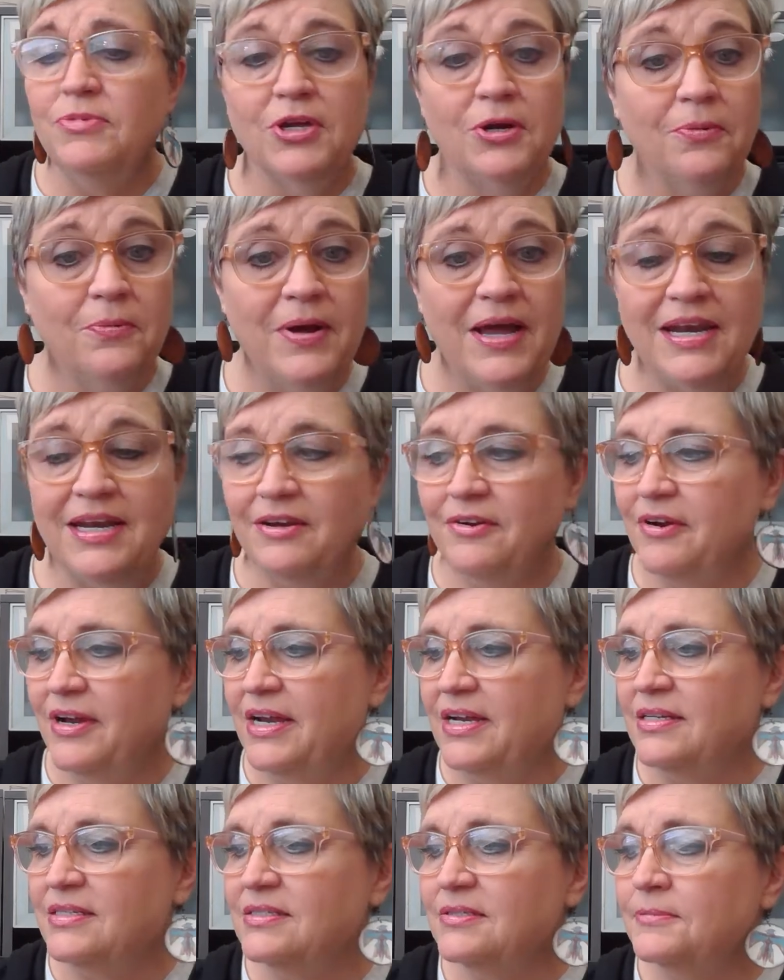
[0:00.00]
their wedding
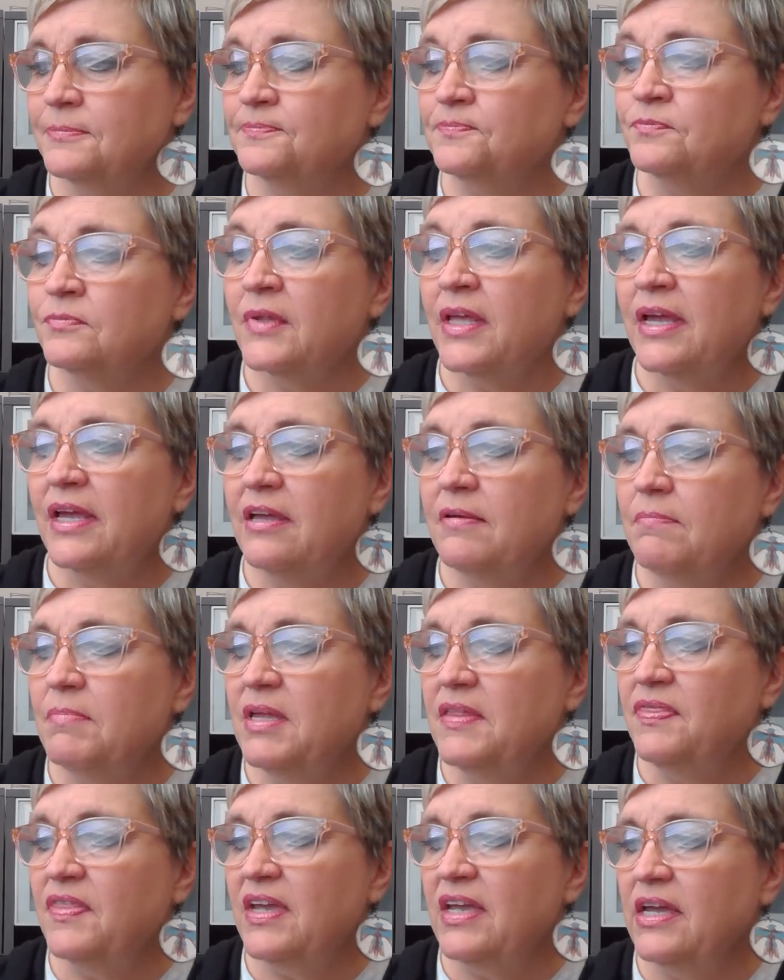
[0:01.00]
rings. It
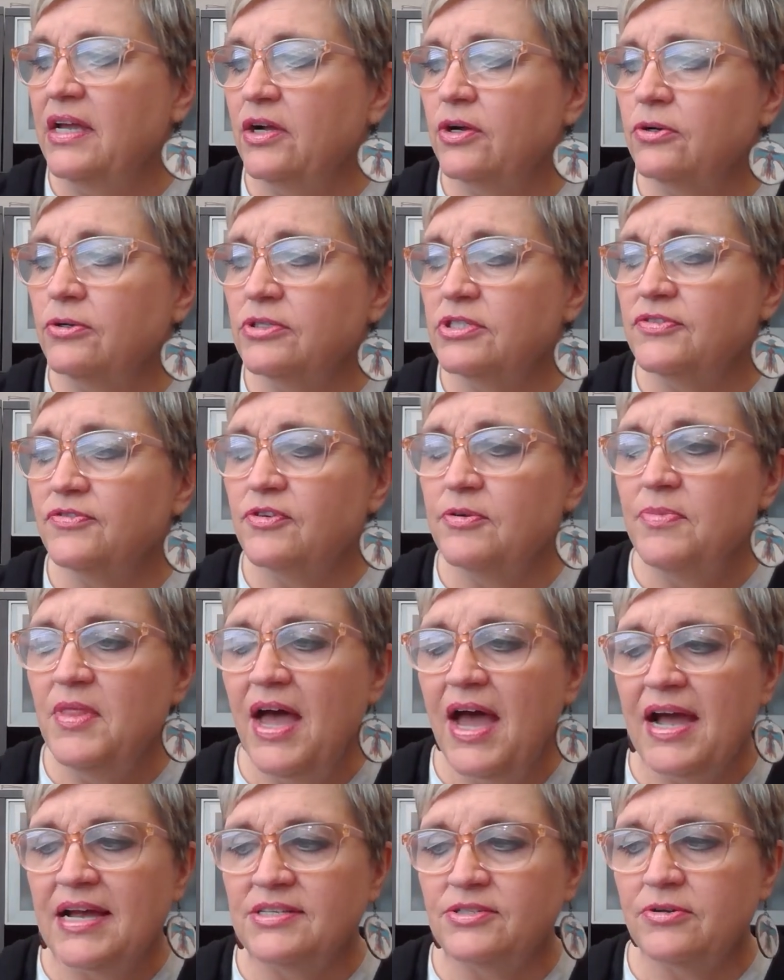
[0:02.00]
meant the Ickles from
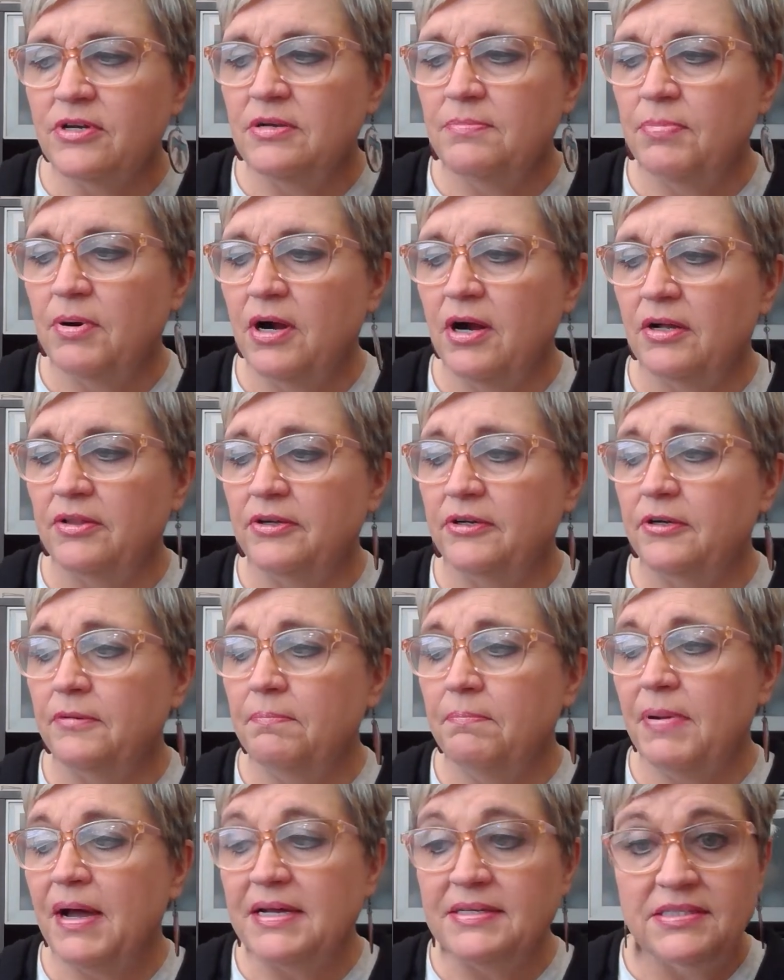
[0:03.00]
the ice cream parlor,
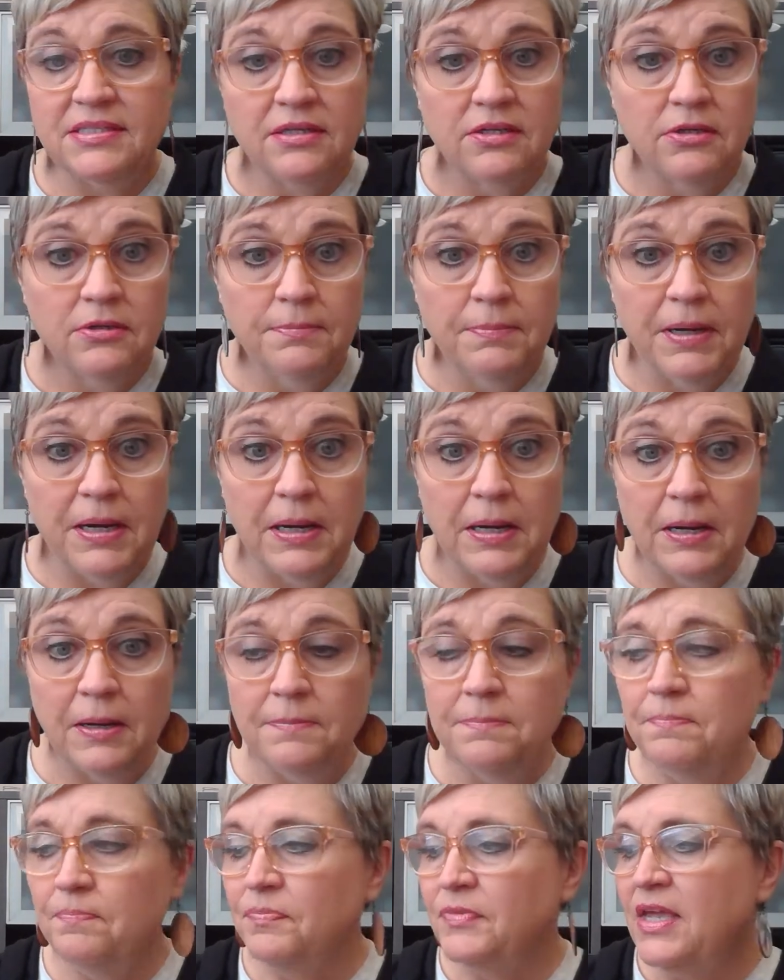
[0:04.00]
Bicycle
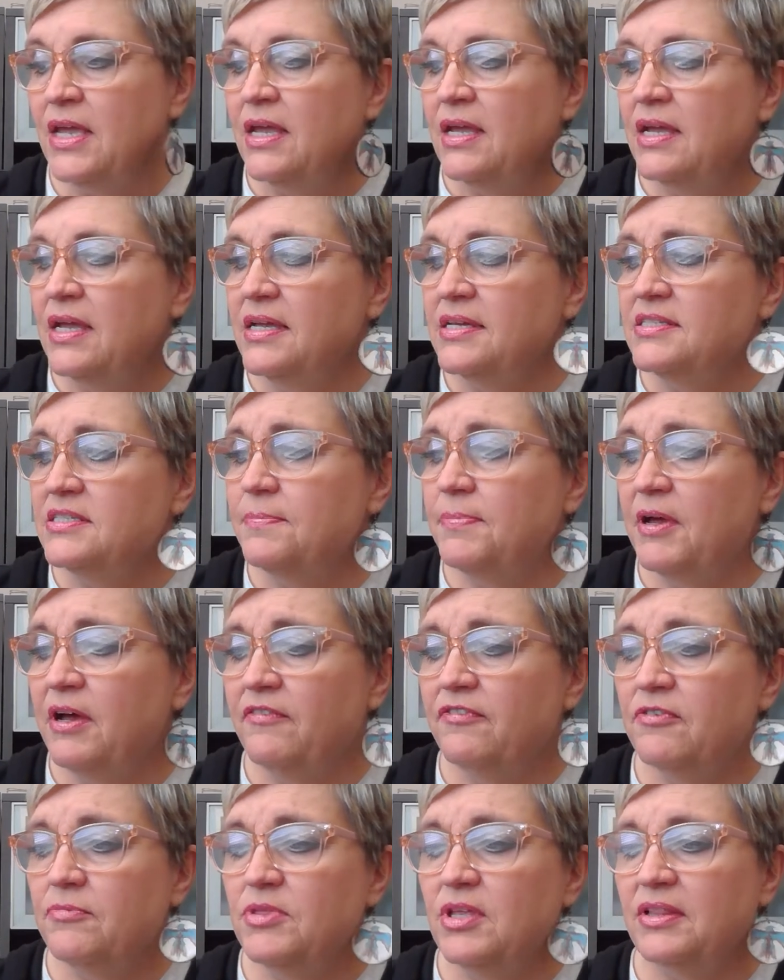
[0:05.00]
Bob, Isabel
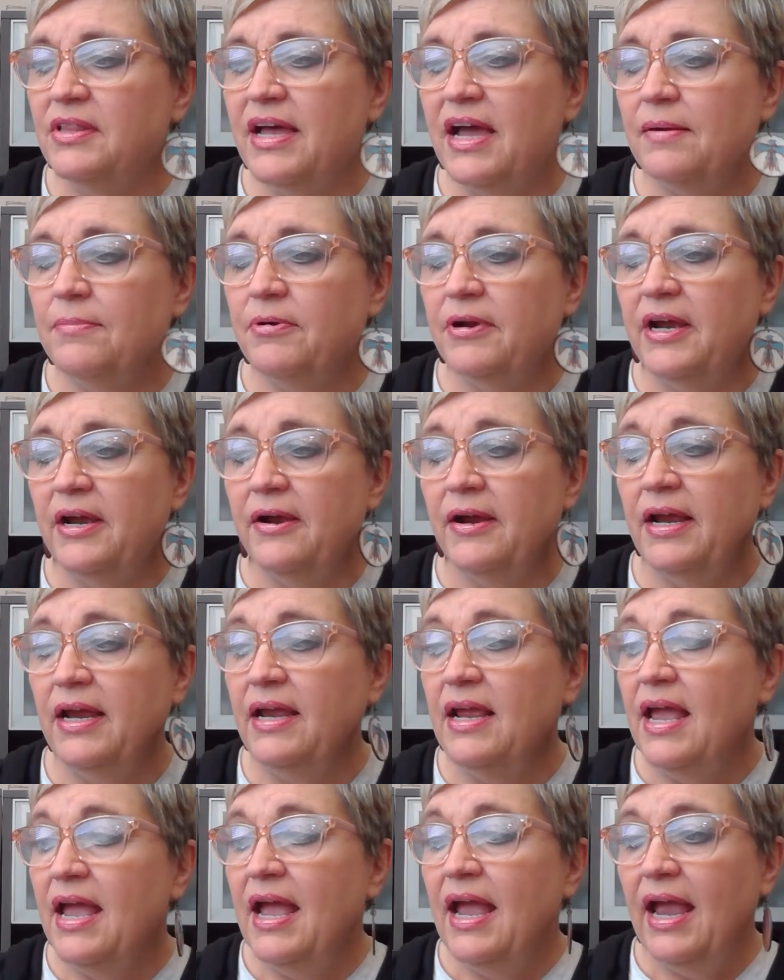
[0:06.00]
from the library,
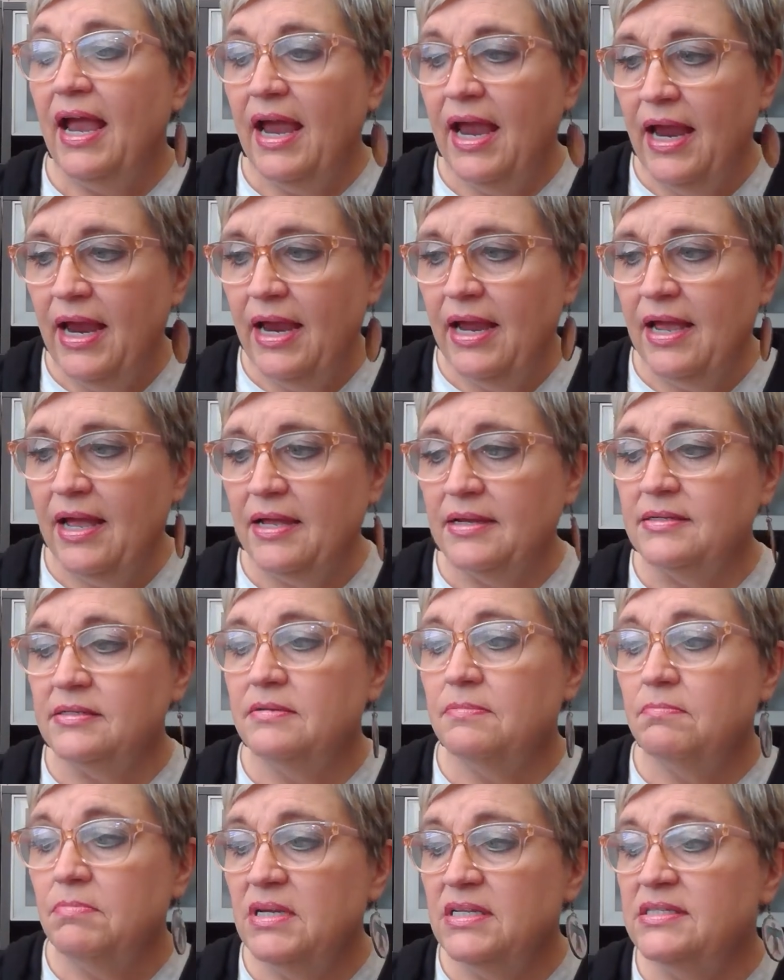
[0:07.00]
and
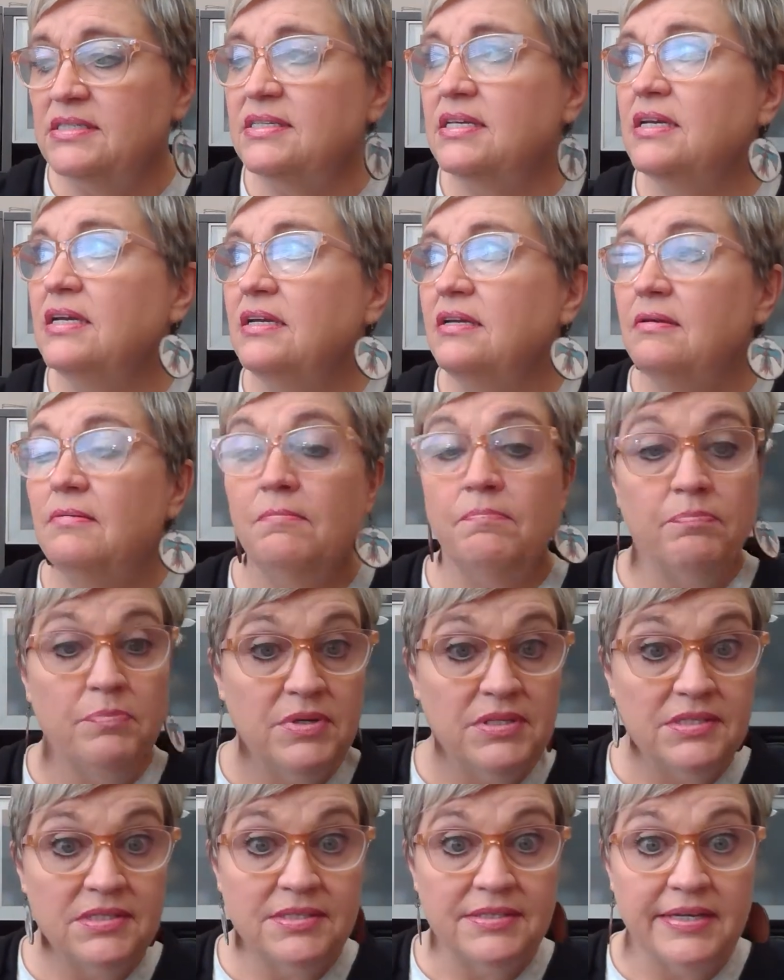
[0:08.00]
Mitzi,
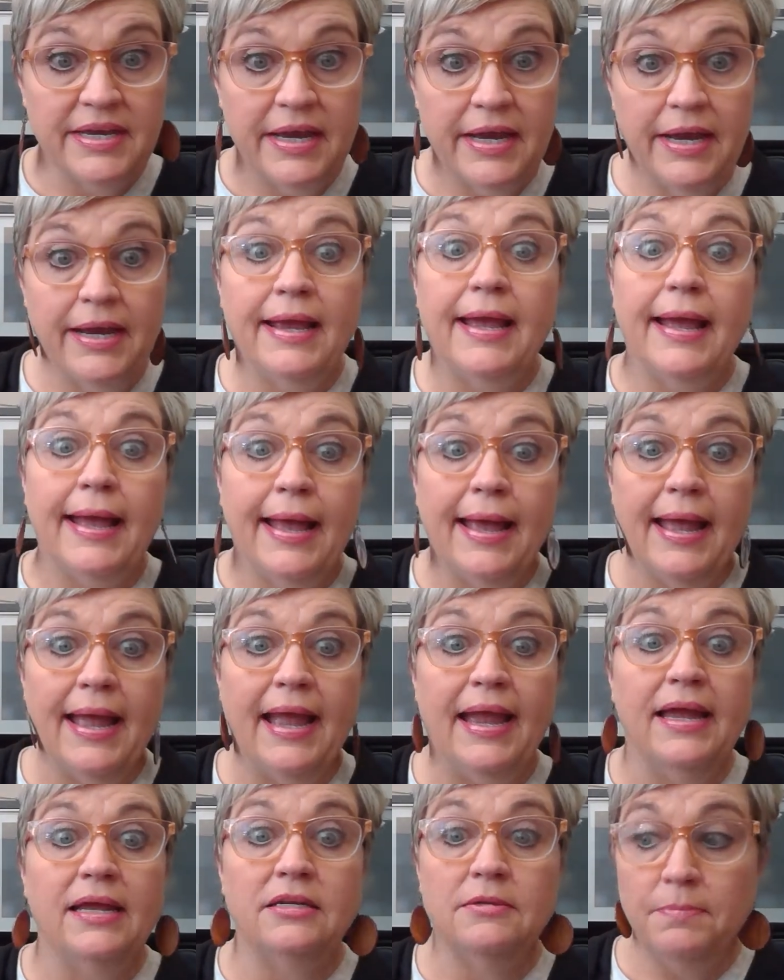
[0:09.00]
Mrs. A,
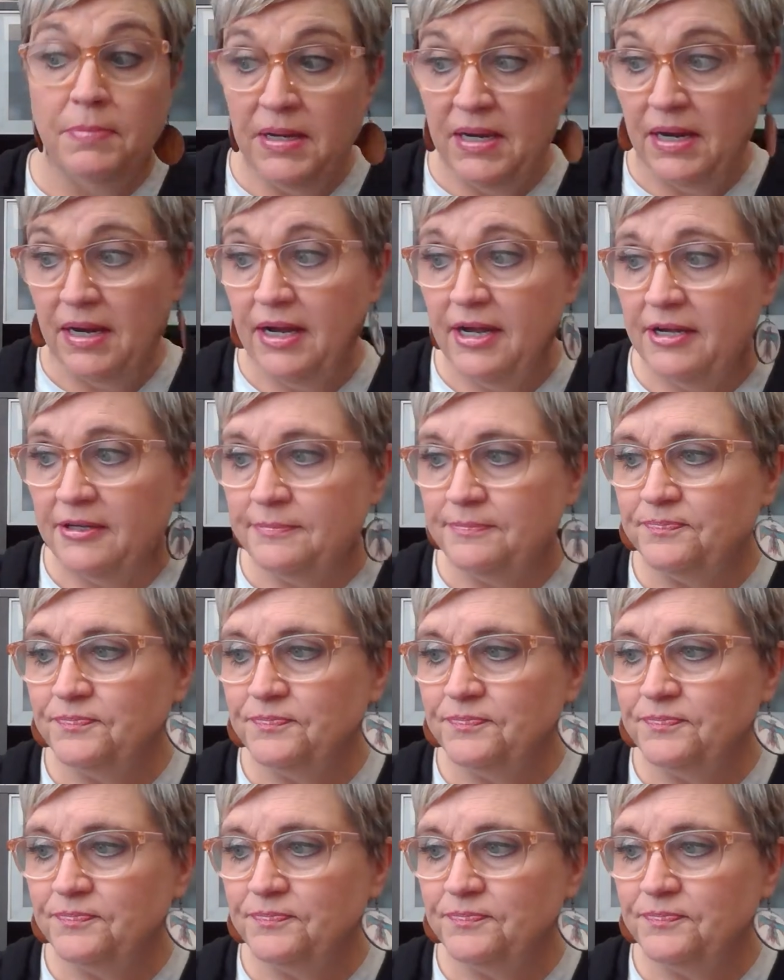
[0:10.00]
and Big.